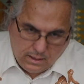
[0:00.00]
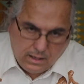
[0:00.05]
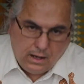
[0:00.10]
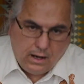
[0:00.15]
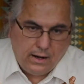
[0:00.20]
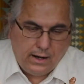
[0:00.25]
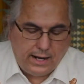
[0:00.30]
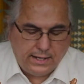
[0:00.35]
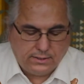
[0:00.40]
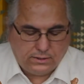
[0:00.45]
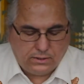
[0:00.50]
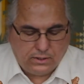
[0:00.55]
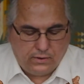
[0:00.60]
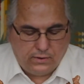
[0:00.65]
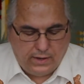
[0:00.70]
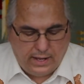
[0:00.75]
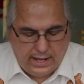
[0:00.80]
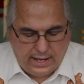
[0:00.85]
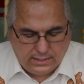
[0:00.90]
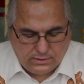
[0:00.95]
All right,
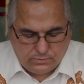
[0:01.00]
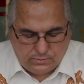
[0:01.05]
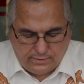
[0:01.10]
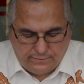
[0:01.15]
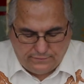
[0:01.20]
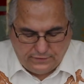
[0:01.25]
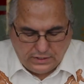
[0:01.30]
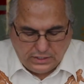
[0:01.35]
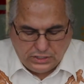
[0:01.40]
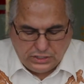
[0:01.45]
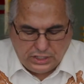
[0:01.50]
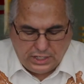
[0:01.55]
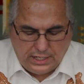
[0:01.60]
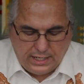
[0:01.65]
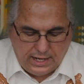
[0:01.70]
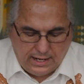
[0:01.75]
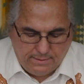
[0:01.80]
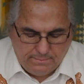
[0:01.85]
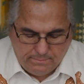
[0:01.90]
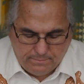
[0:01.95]
so as we're finishing
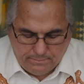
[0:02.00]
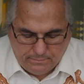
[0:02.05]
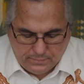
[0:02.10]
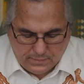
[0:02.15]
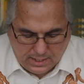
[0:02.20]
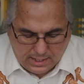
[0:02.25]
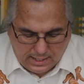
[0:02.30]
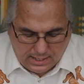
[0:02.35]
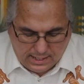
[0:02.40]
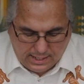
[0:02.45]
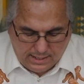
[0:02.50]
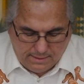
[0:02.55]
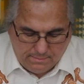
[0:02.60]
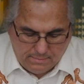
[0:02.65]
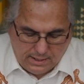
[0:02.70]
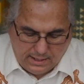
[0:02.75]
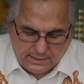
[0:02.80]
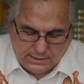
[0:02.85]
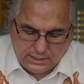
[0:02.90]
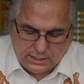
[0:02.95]
up,
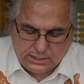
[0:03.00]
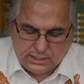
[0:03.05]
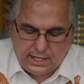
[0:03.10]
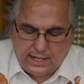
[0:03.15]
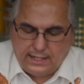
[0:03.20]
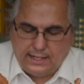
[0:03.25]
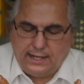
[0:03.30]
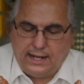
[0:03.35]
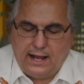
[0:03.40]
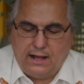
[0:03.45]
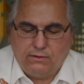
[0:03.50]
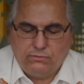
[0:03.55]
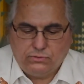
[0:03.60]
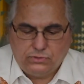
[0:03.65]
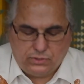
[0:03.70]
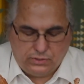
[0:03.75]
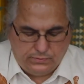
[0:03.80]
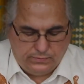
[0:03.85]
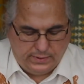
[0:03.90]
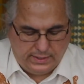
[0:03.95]
I just cut it out
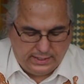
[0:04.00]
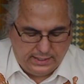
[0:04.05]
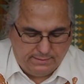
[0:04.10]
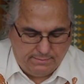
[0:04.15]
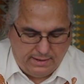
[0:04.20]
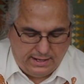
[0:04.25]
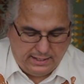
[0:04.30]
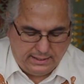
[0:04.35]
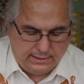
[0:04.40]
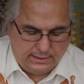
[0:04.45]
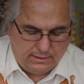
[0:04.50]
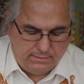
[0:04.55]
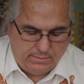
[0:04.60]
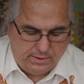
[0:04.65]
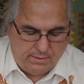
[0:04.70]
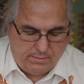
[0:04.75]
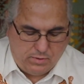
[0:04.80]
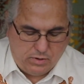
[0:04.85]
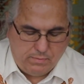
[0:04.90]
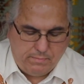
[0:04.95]
so we can make it a little
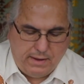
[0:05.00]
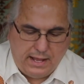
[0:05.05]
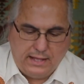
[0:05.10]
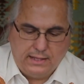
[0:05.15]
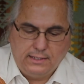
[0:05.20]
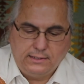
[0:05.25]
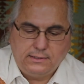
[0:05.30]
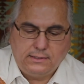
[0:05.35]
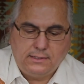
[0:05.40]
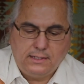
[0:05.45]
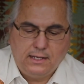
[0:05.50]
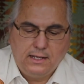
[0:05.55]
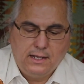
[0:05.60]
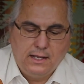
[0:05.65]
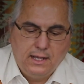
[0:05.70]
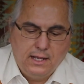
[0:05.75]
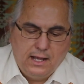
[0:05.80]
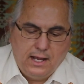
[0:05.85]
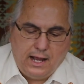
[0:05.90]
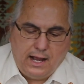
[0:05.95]
bit more balanced.
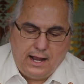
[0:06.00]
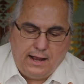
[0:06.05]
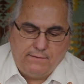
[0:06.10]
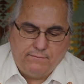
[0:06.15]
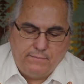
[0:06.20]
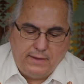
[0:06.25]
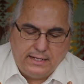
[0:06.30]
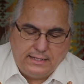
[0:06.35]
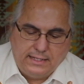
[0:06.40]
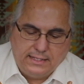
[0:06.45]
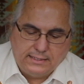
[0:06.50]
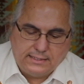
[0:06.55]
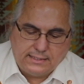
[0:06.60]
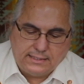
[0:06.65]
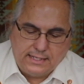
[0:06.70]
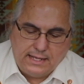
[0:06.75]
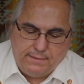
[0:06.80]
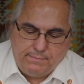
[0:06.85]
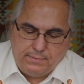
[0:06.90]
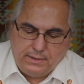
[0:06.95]
I've made this
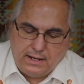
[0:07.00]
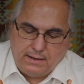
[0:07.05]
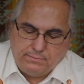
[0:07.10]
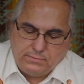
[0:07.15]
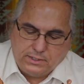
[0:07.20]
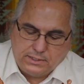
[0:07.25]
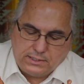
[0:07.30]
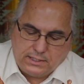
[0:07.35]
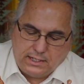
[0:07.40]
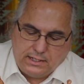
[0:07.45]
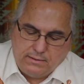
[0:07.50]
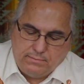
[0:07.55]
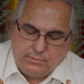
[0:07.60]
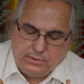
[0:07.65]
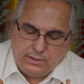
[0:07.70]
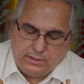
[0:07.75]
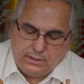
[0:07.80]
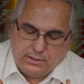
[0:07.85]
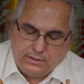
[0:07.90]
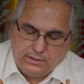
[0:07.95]
snip, and I'm just going to
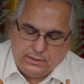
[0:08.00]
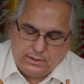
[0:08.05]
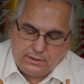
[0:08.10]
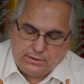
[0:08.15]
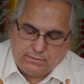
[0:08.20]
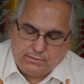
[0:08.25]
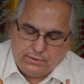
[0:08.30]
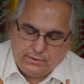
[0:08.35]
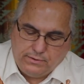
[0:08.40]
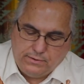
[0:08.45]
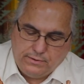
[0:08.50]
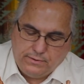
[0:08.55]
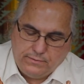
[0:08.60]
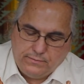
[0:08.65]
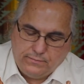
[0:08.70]
put the hook through.